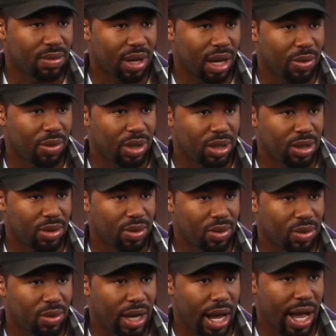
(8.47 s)
I went
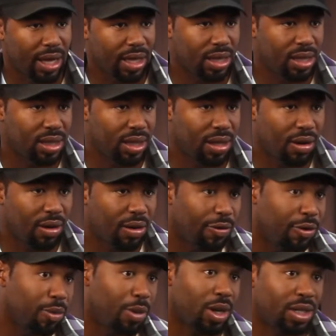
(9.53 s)
to college on a
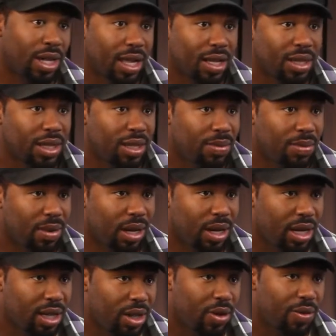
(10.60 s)
football scholarship
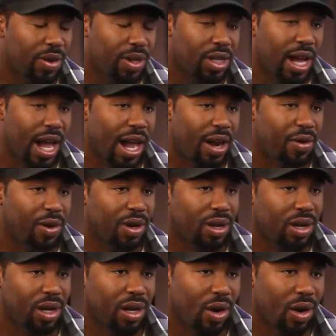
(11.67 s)
at the University of Akron in